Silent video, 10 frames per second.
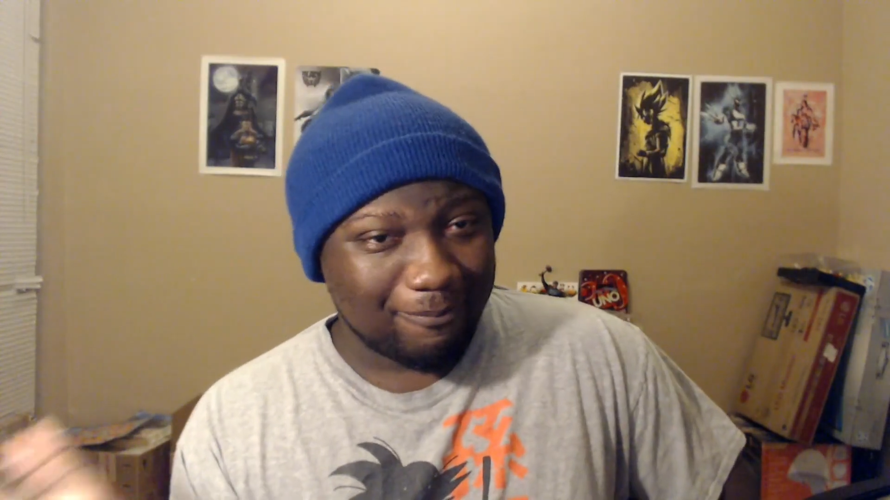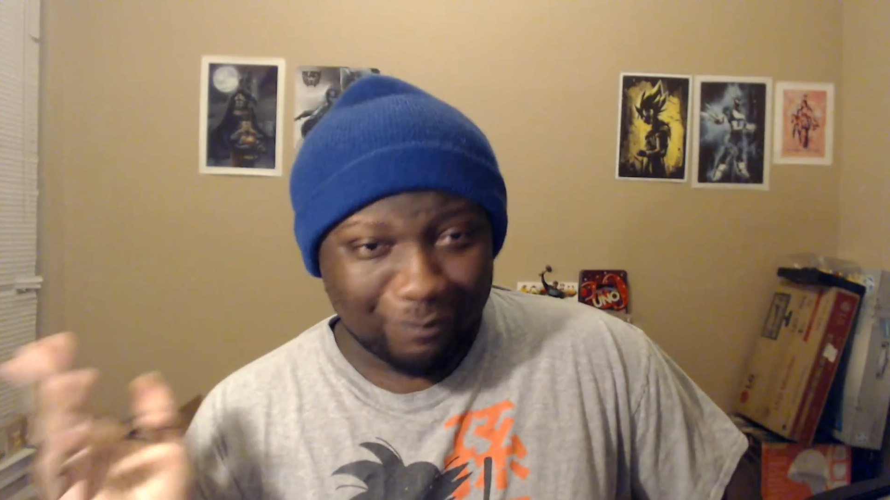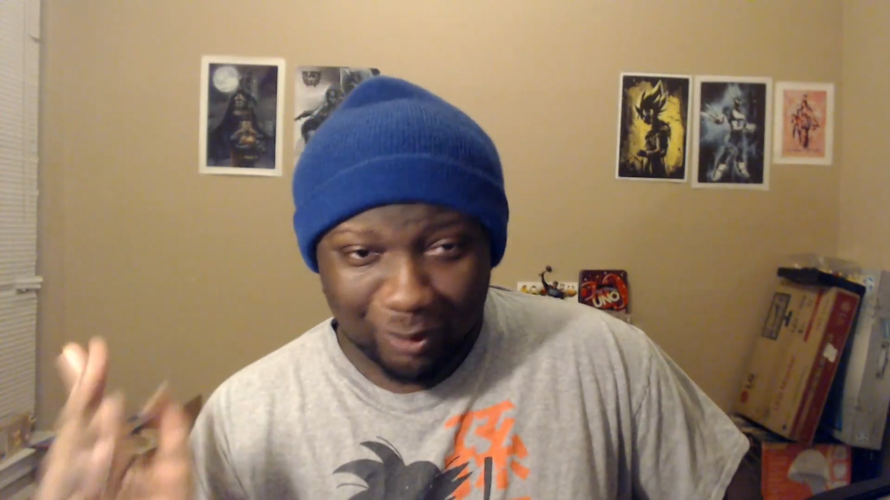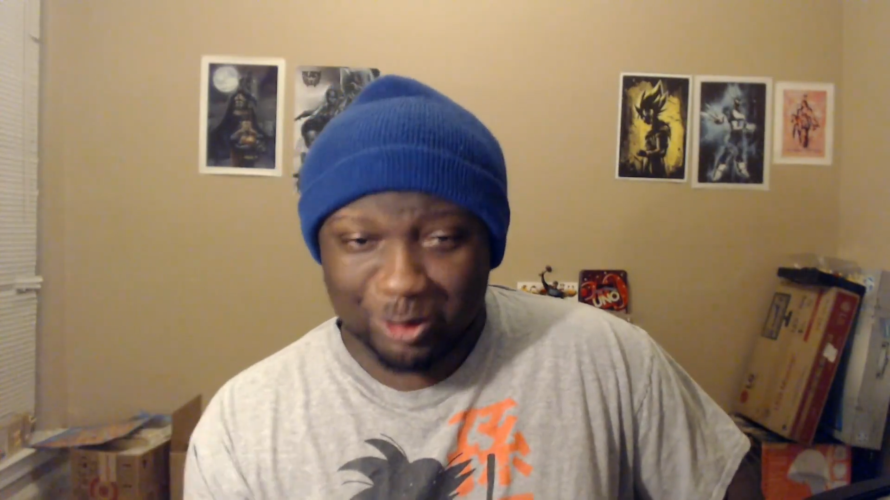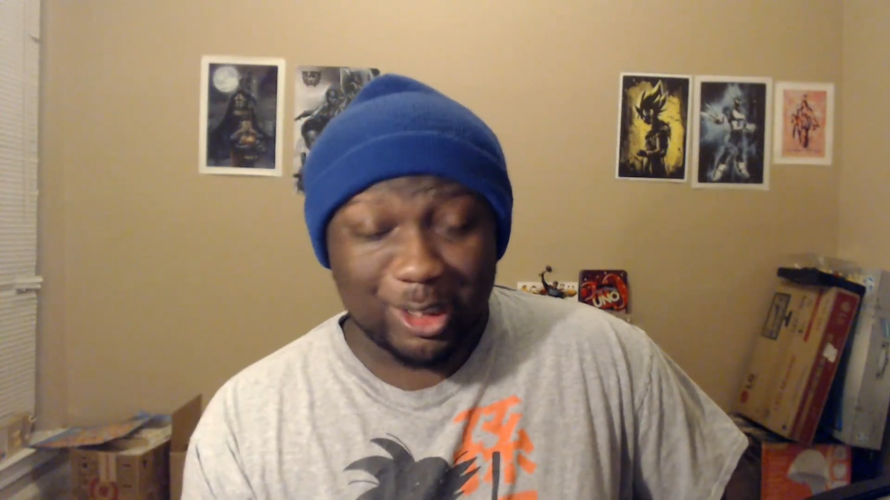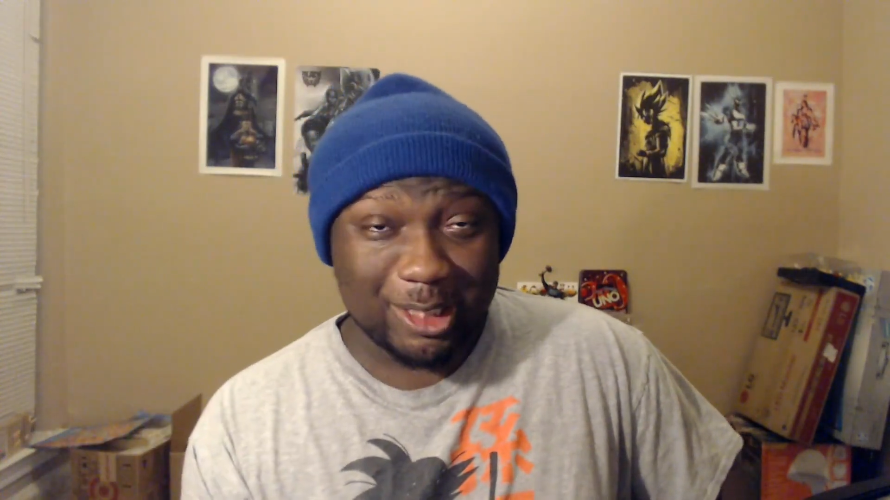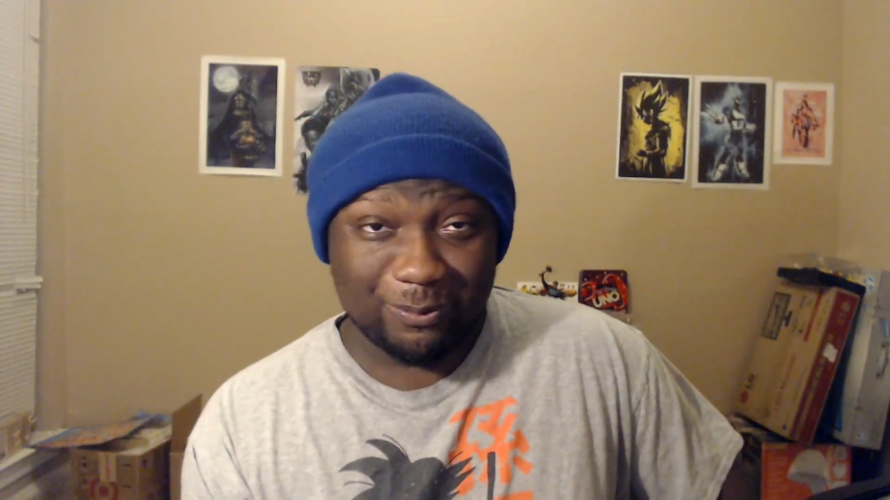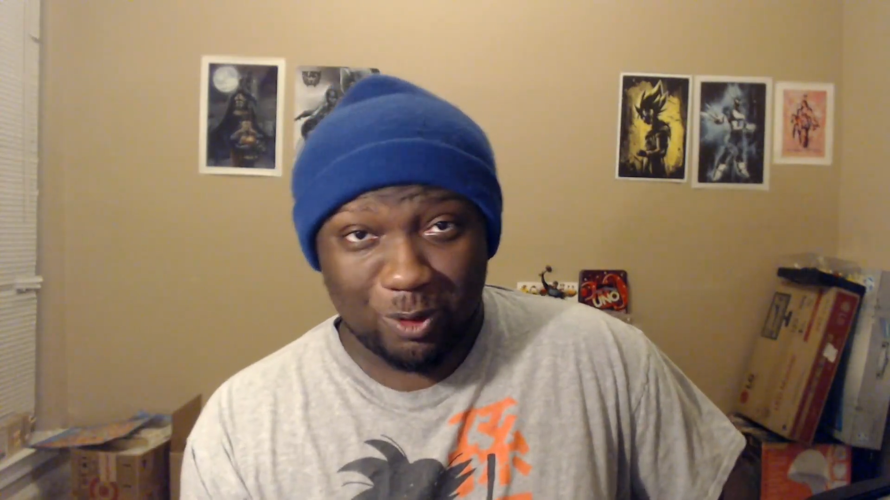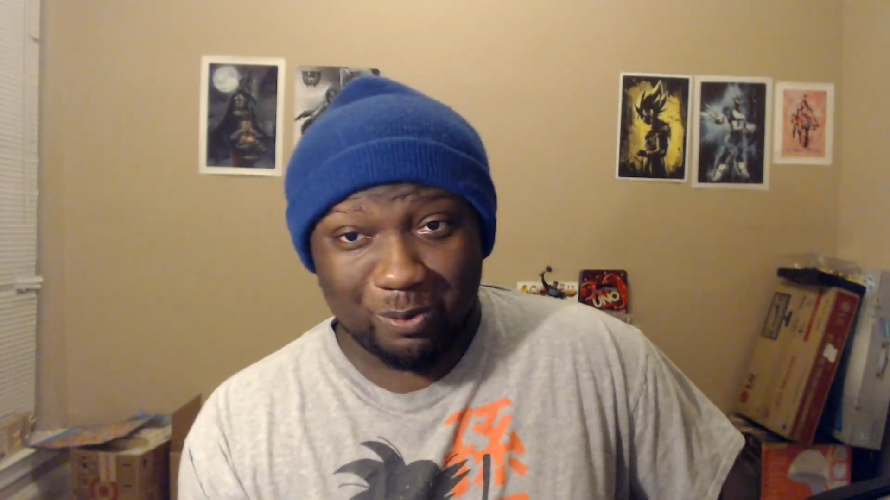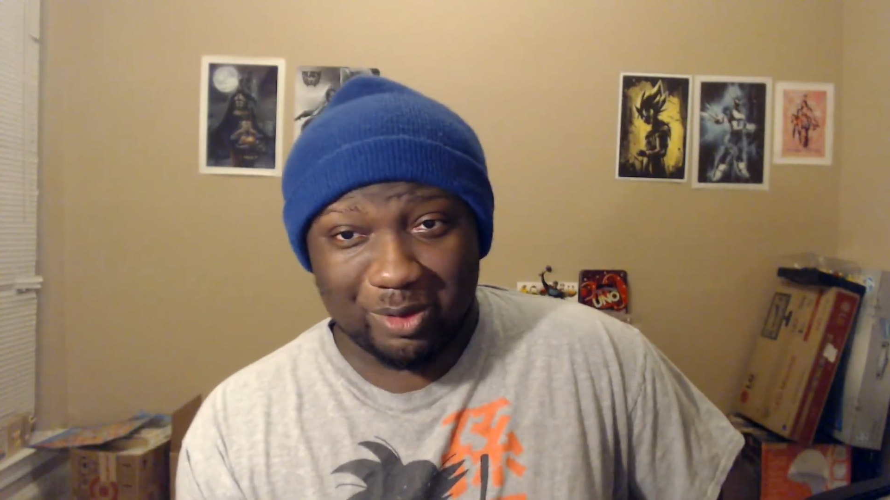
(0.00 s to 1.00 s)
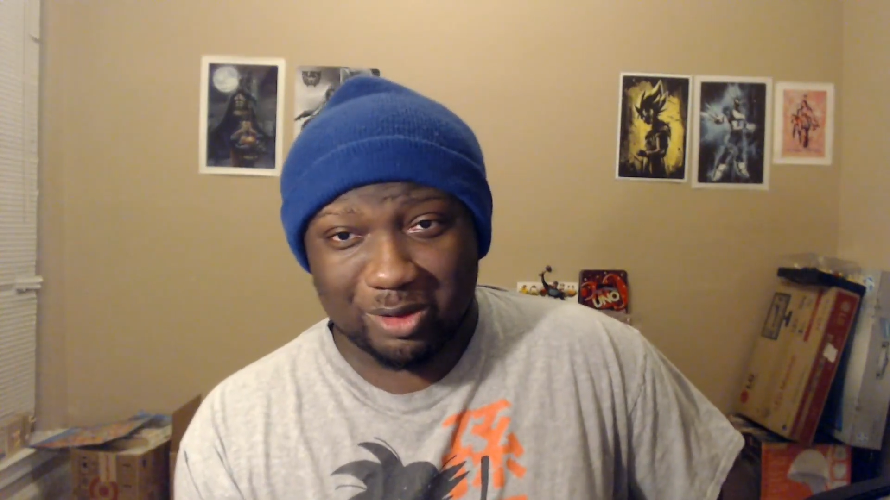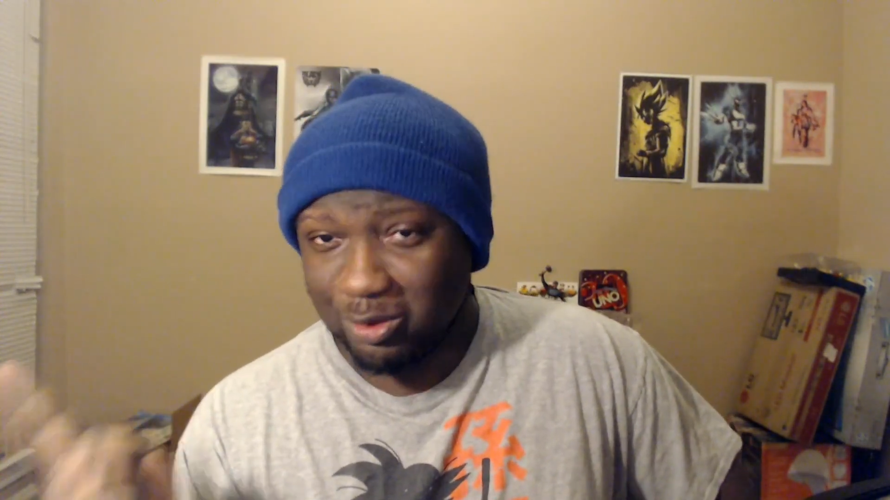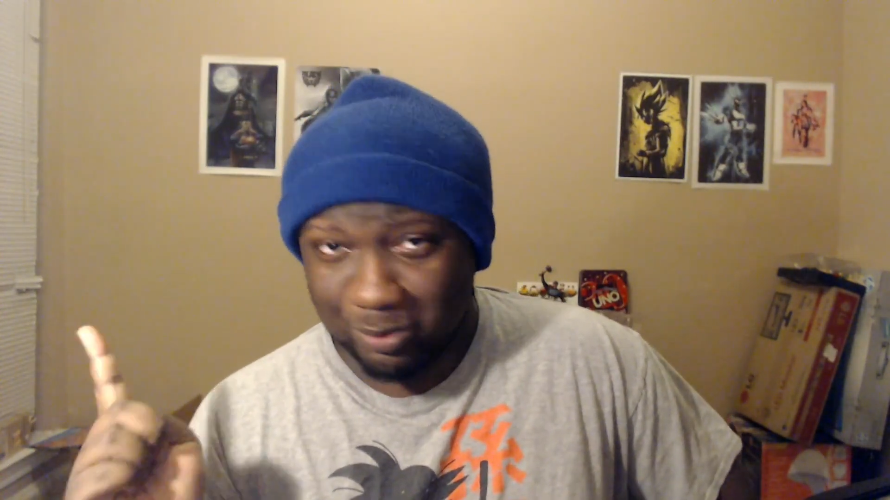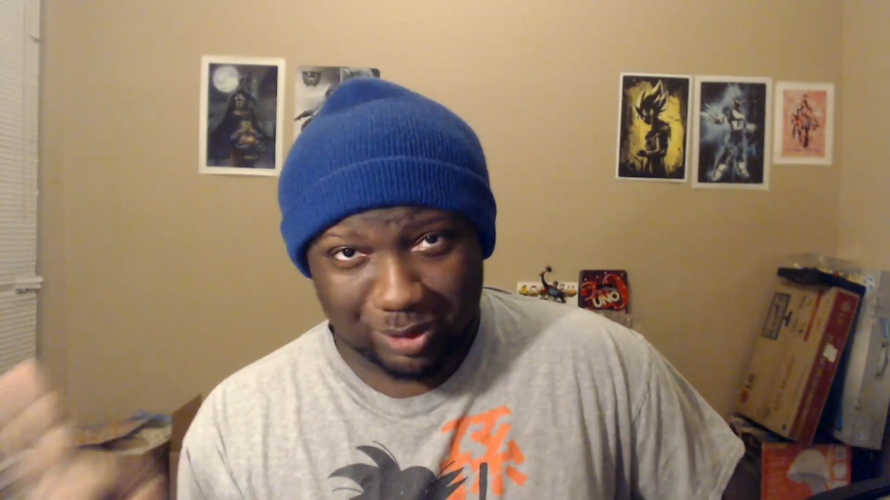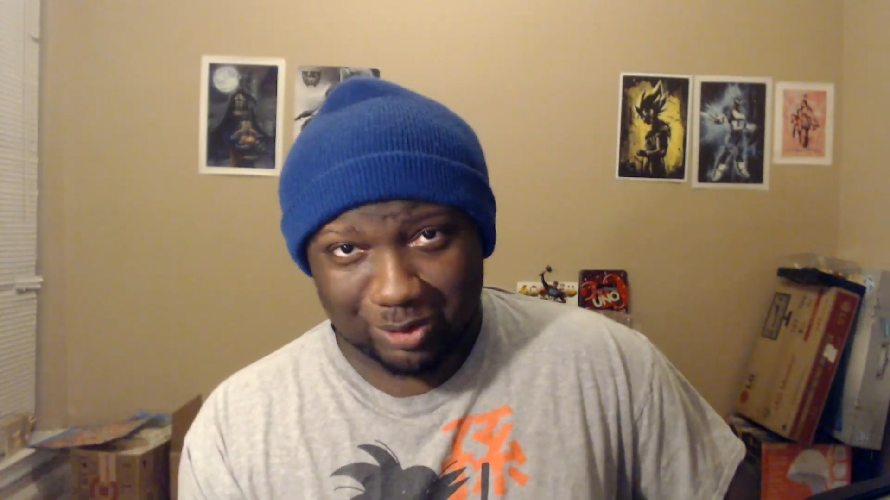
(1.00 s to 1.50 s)
First Transformers
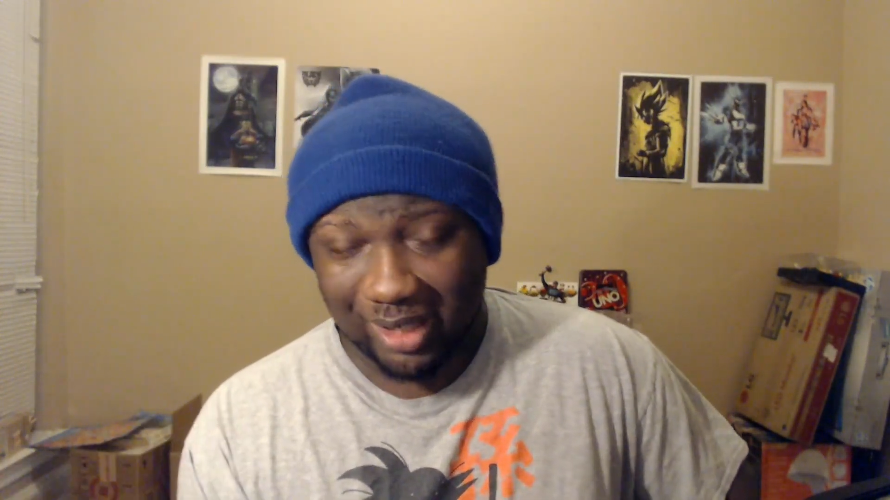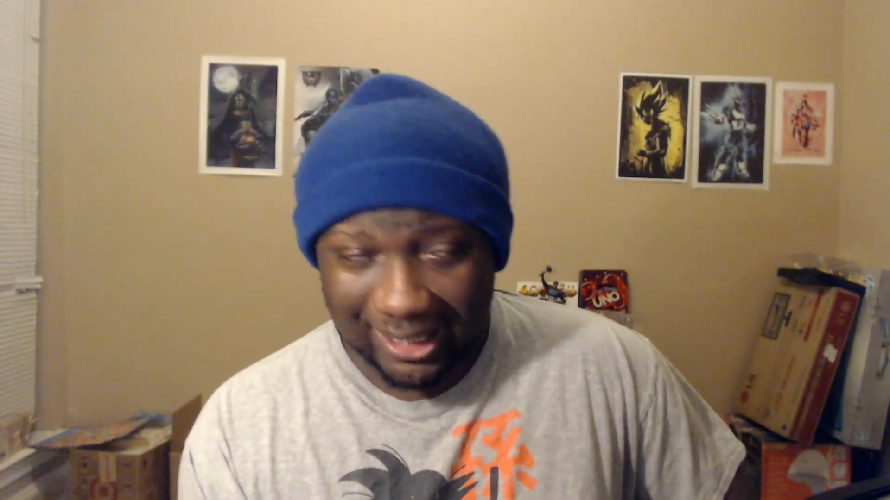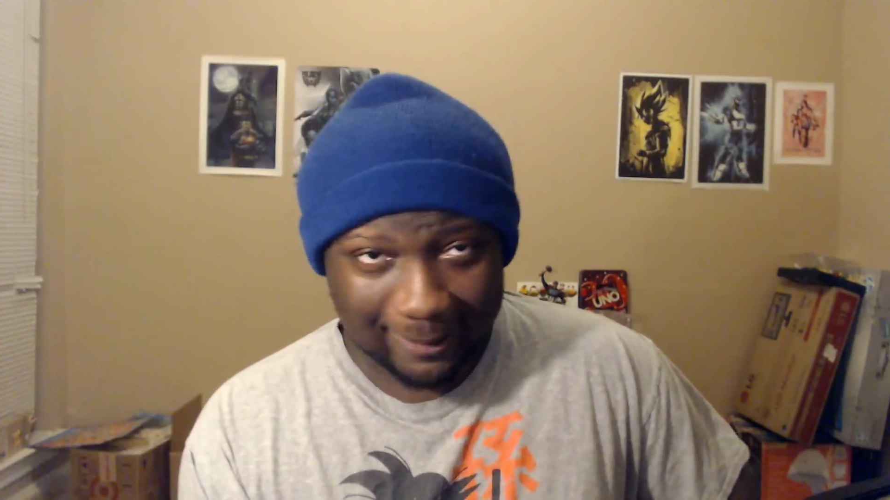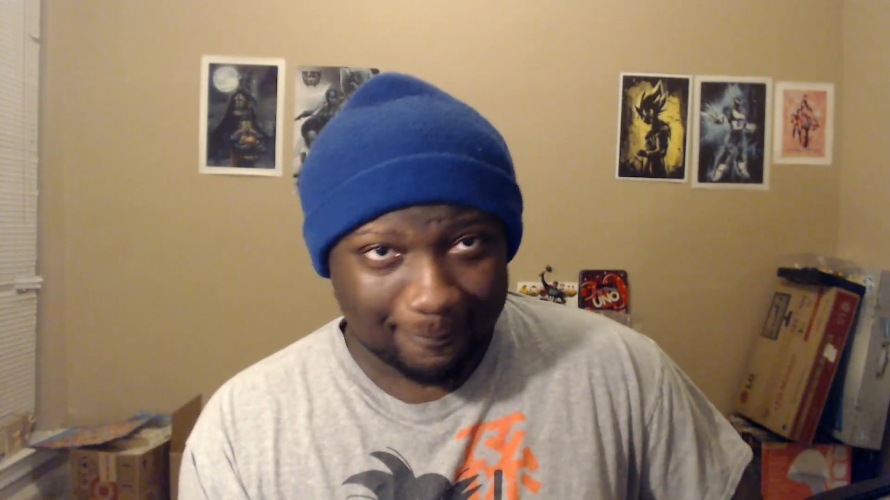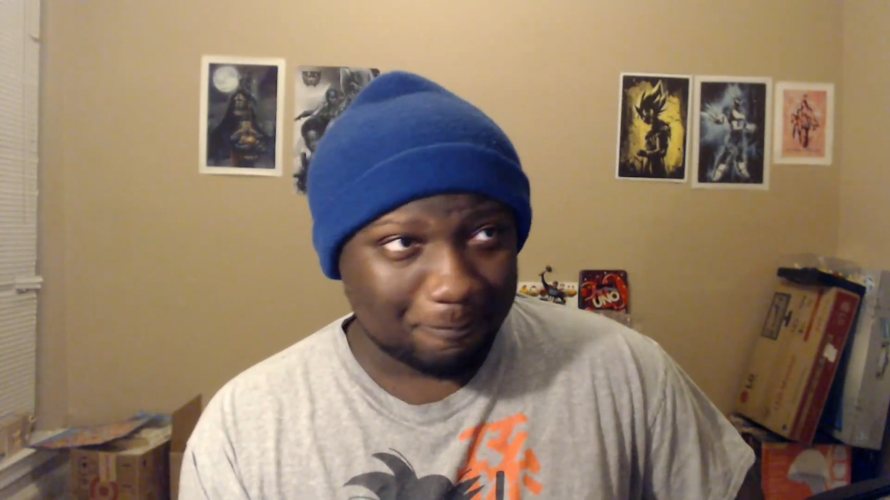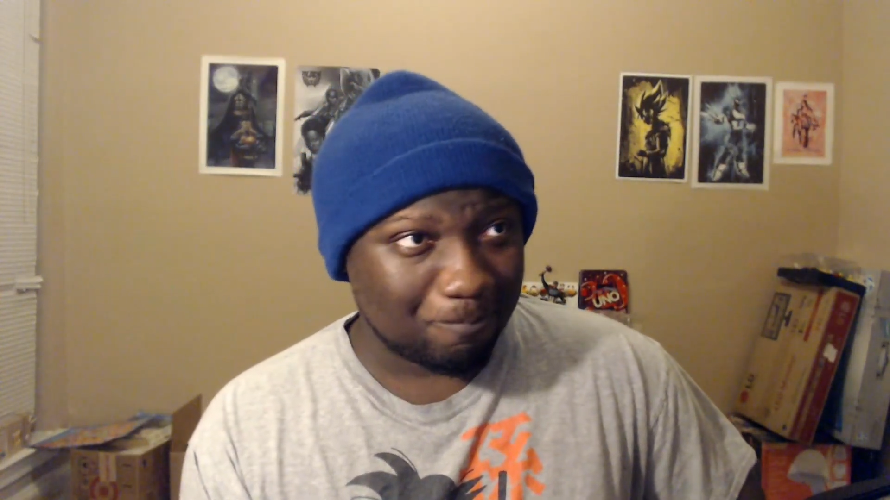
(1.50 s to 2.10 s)
was great.